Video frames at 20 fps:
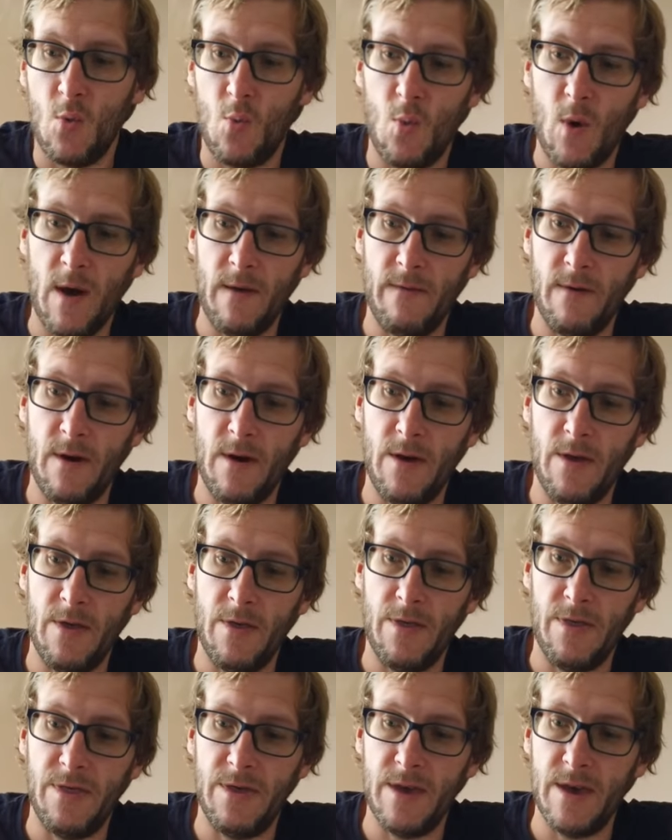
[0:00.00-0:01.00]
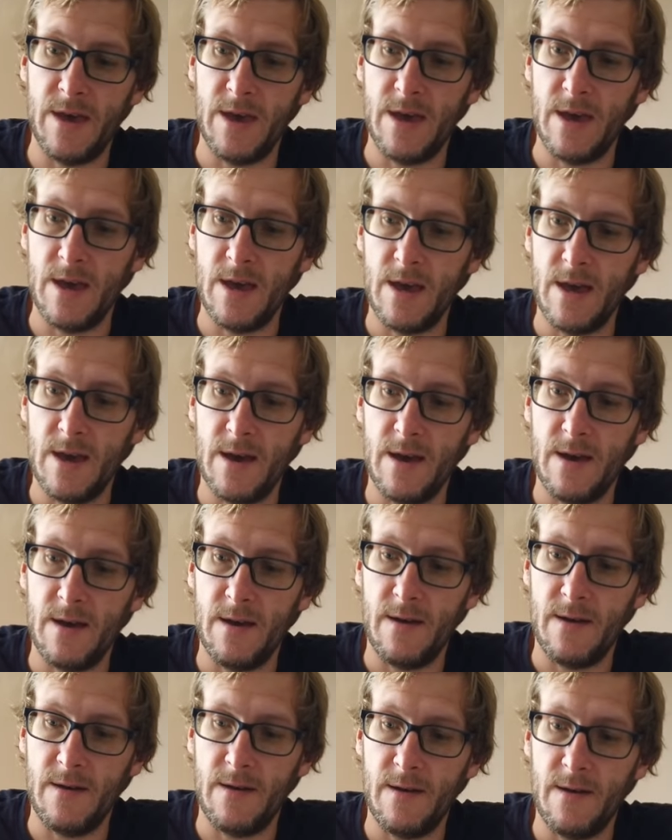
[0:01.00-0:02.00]
whether the
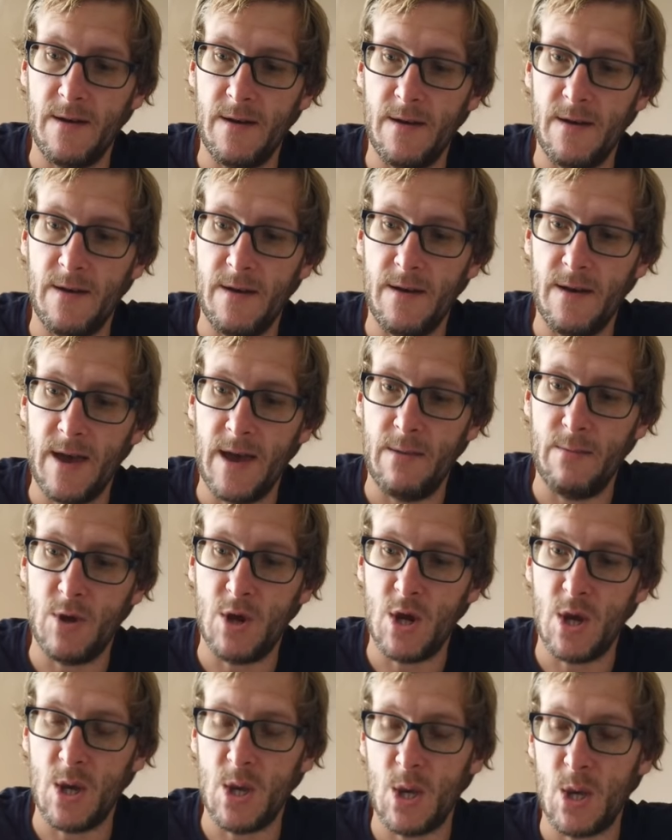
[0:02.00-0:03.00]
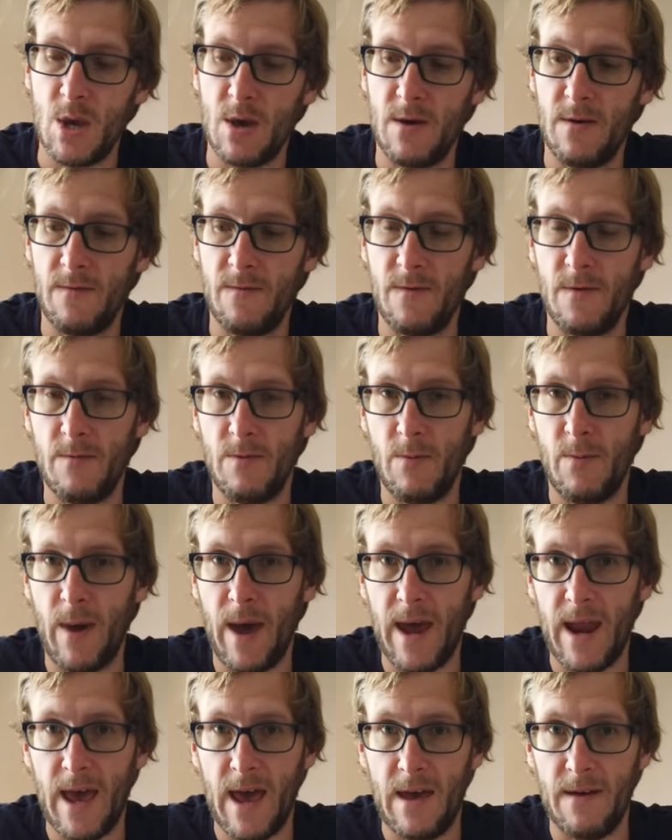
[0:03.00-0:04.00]
images from the
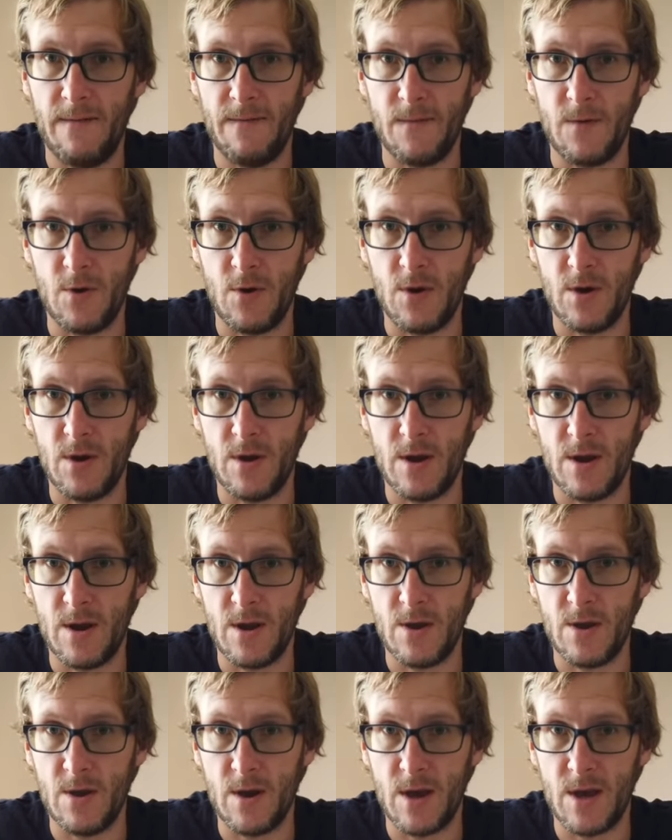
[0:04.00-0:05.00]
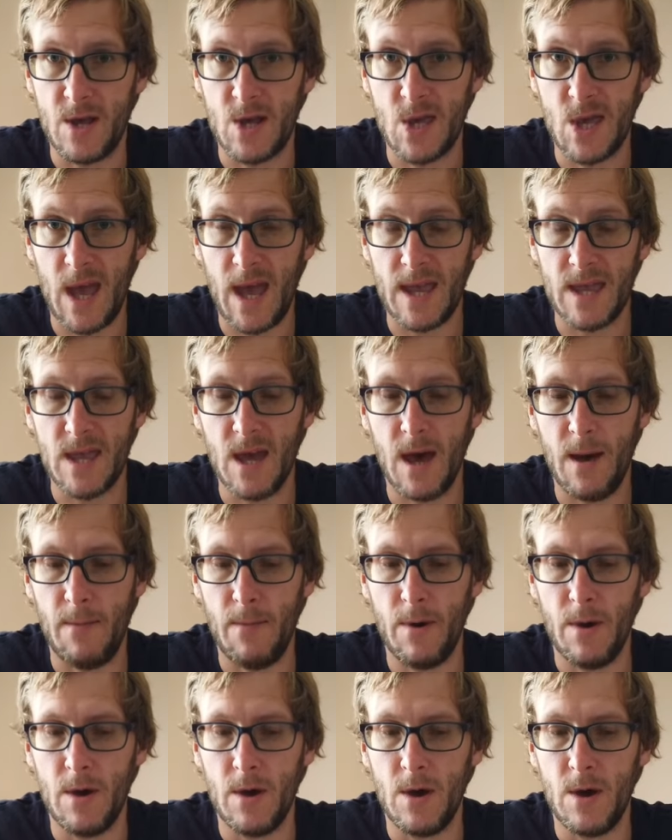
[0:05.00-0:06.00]
Pen-F could stand
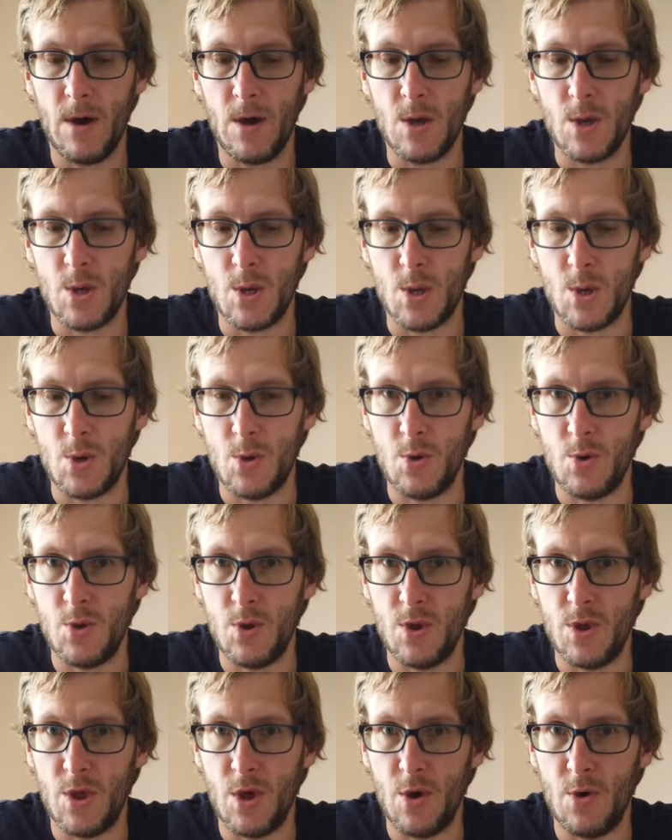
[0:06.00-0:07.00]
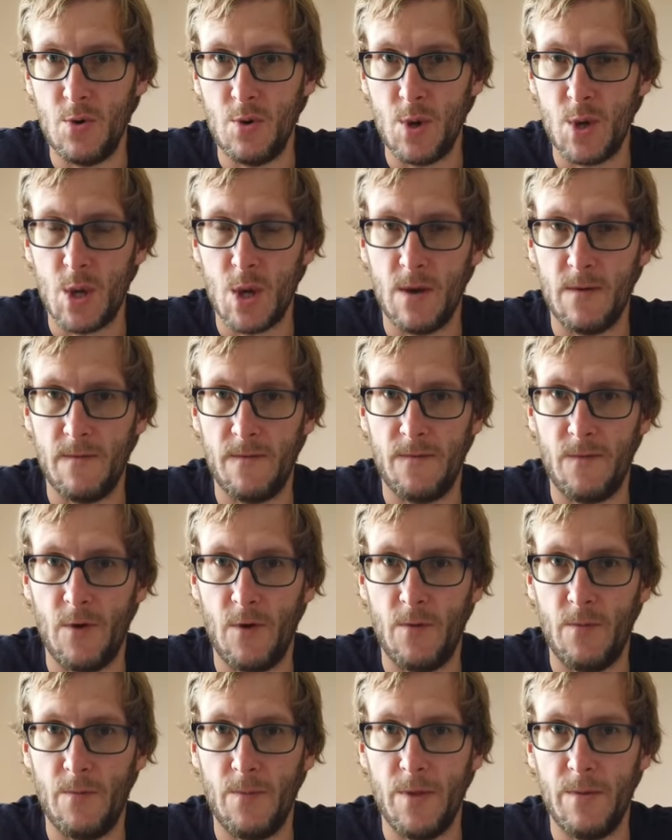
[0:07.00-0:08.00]
up to those
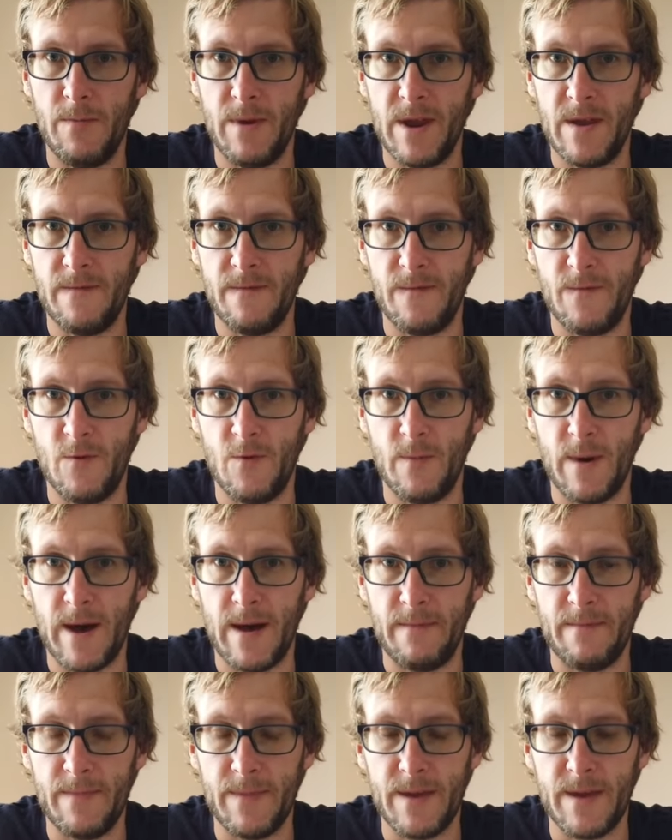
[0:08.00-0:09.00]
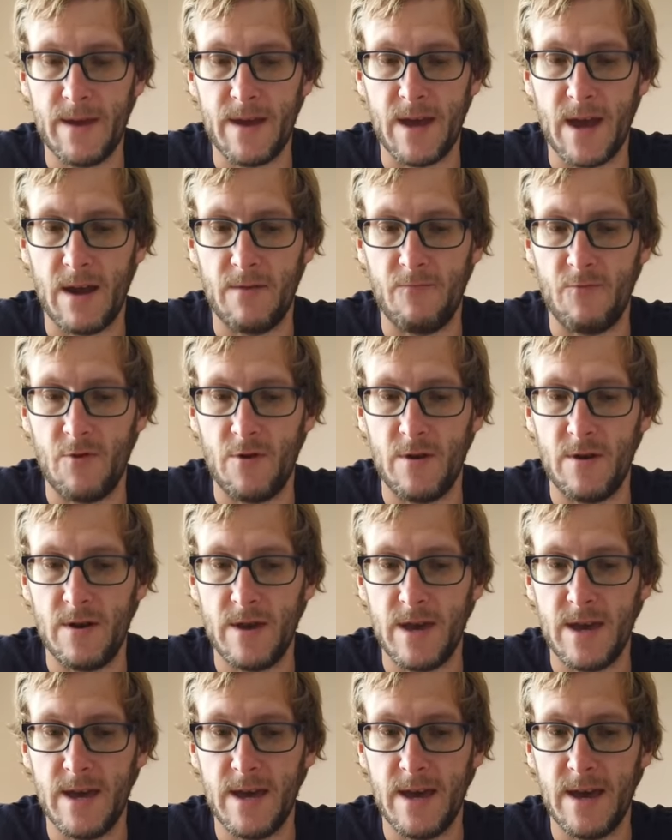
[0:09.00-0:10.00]
from the medium format camera
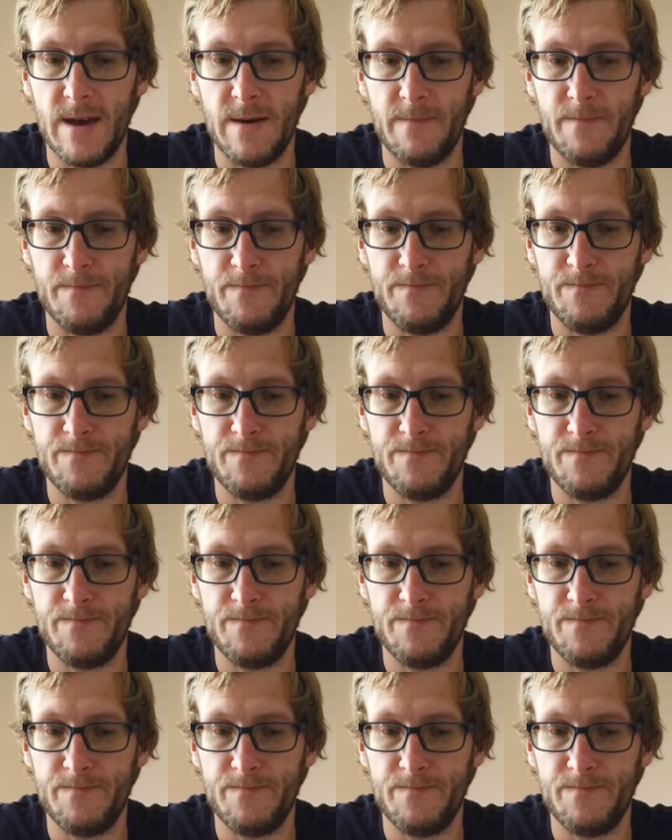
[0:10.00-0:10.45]
here.